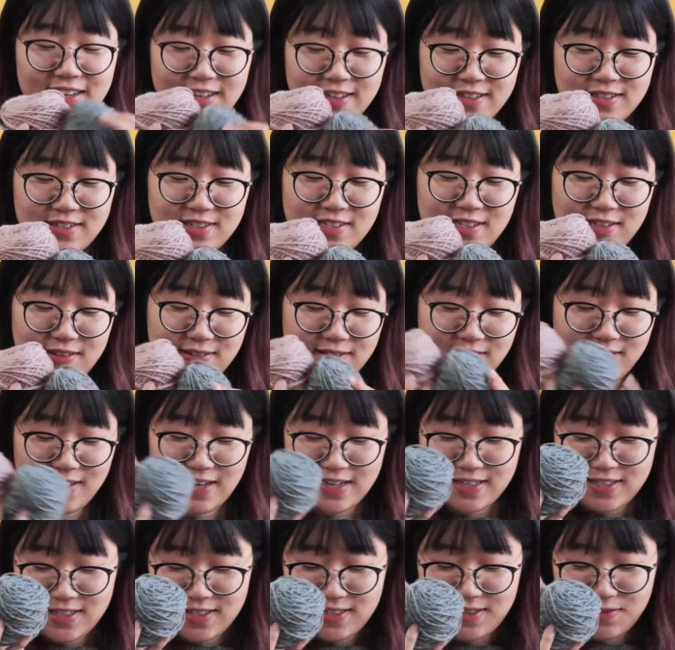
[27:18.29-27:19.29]
So
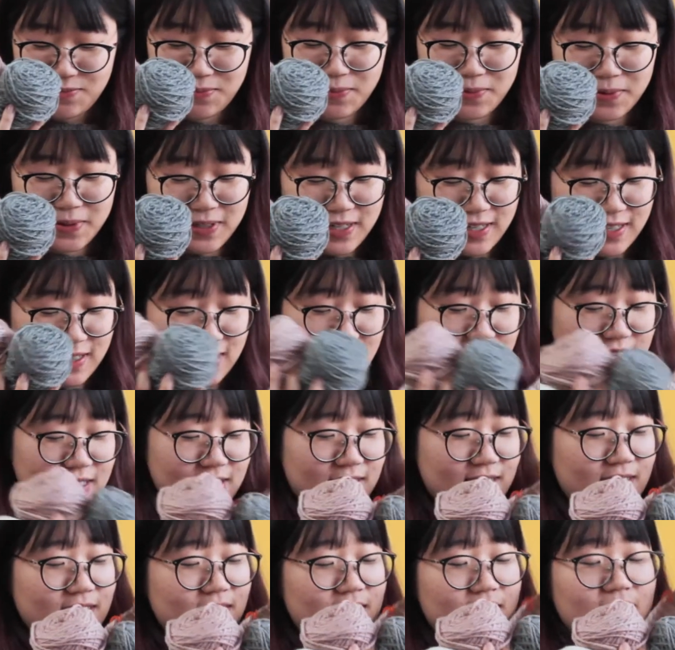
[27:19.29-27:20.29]
that's what it
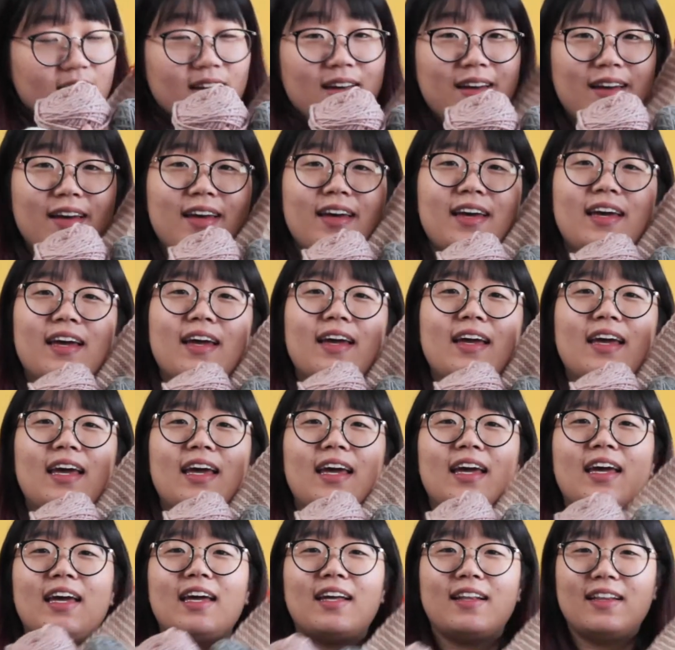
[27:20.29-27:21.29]
is
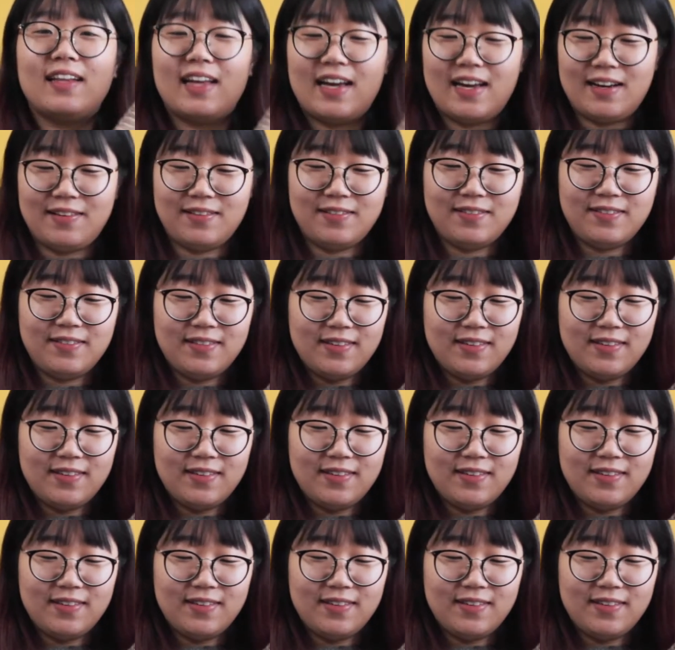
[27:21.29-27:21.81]
here now.